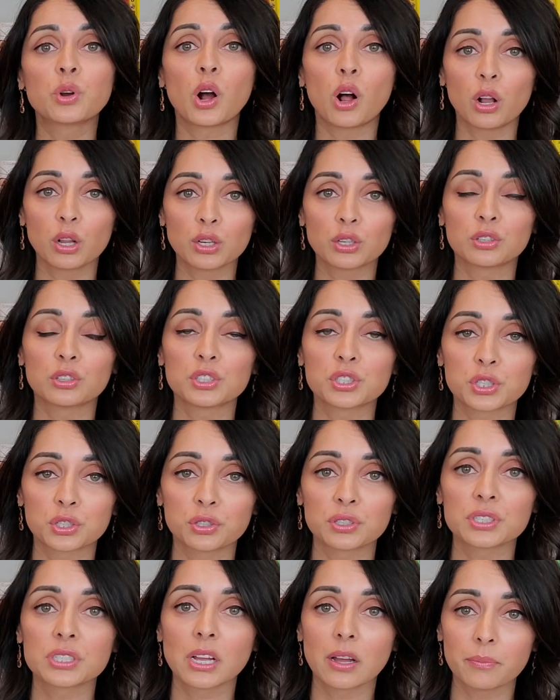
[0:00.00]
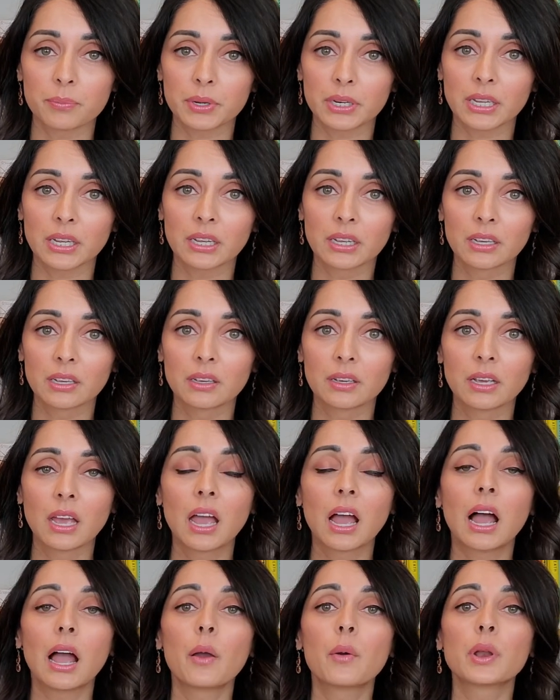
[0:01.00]
call your insurance company.
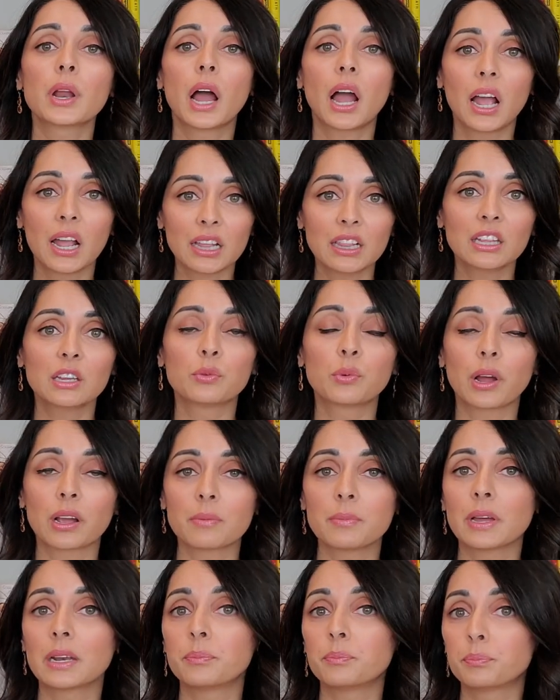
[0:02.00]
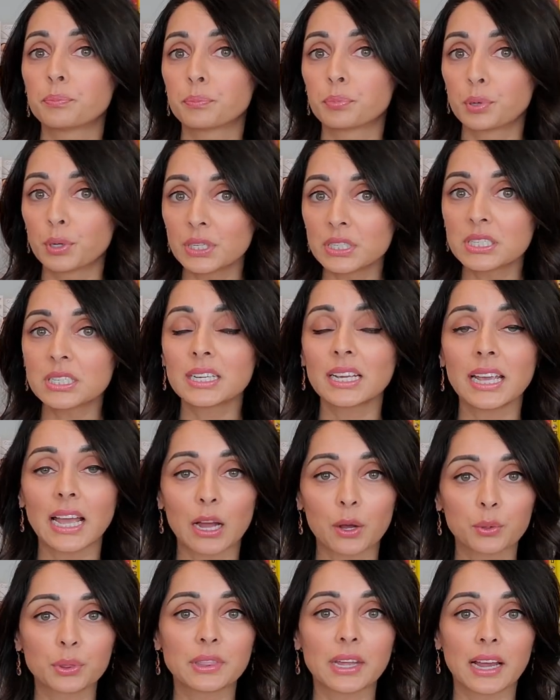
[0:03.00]
I would highly recommend printing
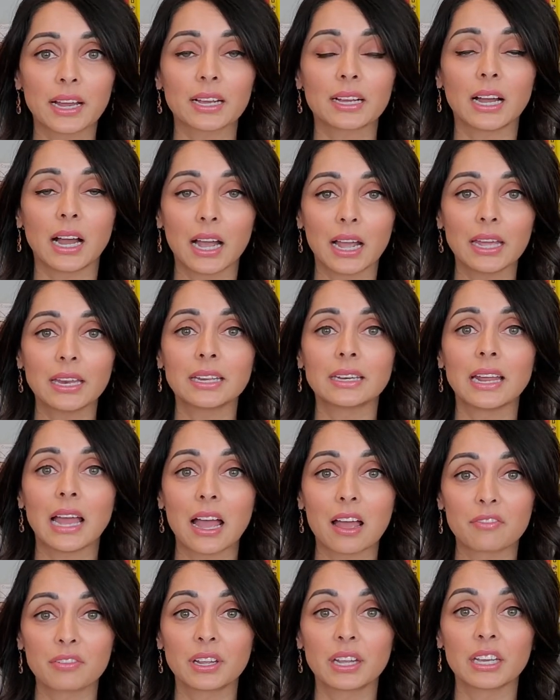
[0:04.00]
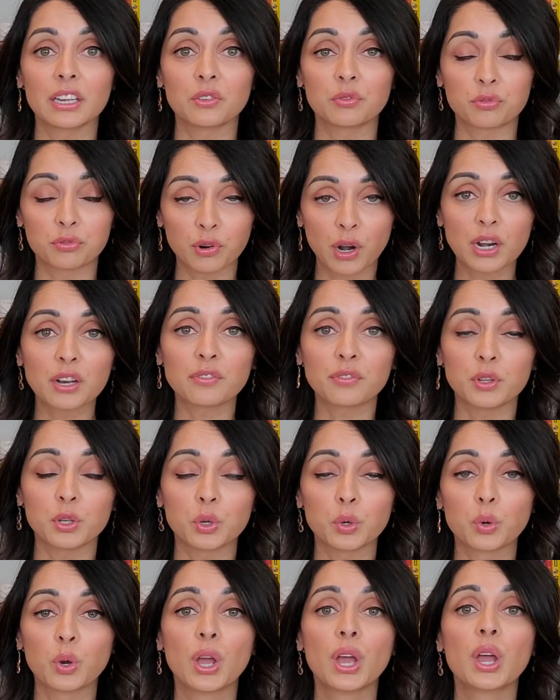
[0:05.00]
out that guide and having it in front of
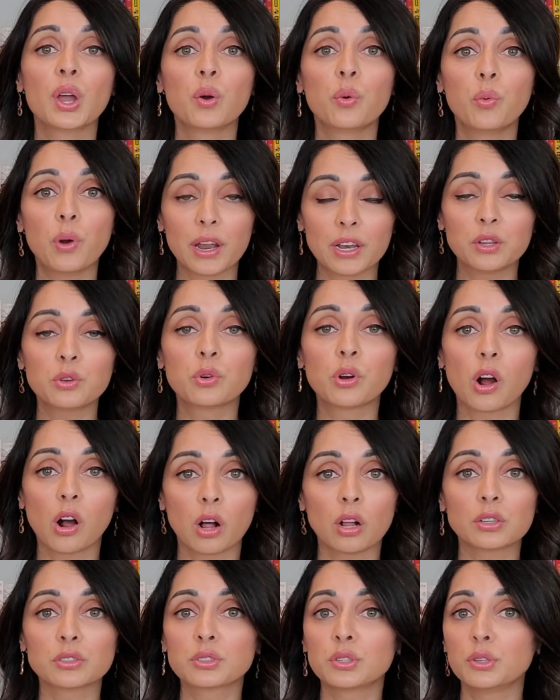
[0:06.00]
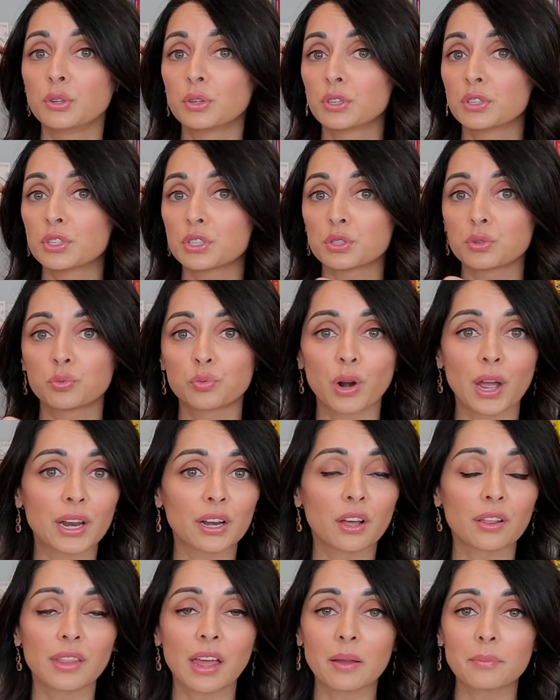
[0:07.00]
you when you call, so you can just write
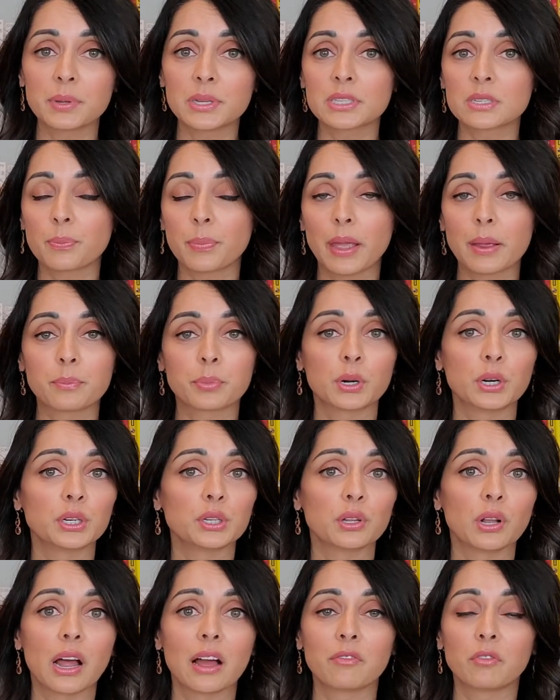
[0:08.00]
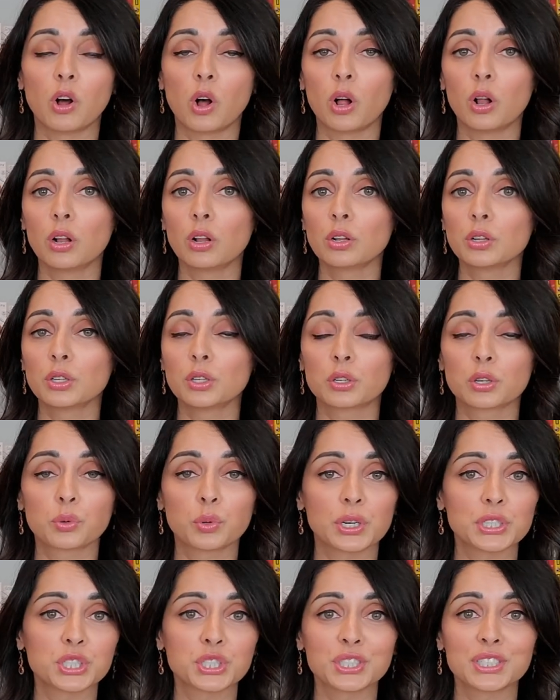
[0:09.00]
on that piece of paper and you'll have all your
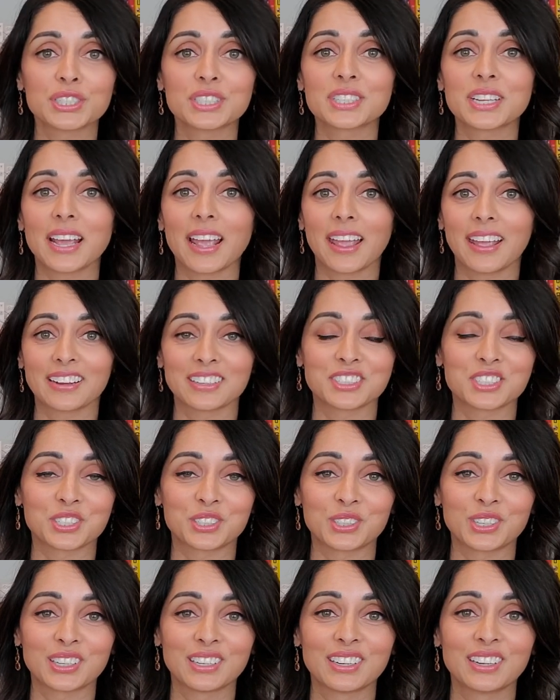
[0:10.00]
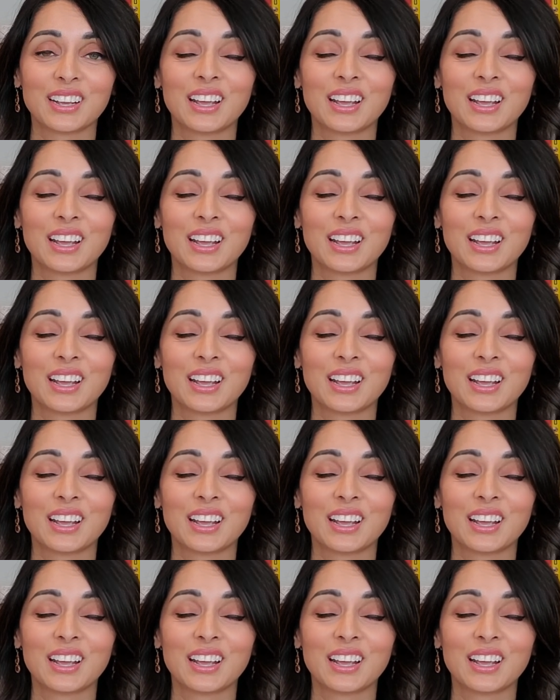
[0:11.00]
questions answered.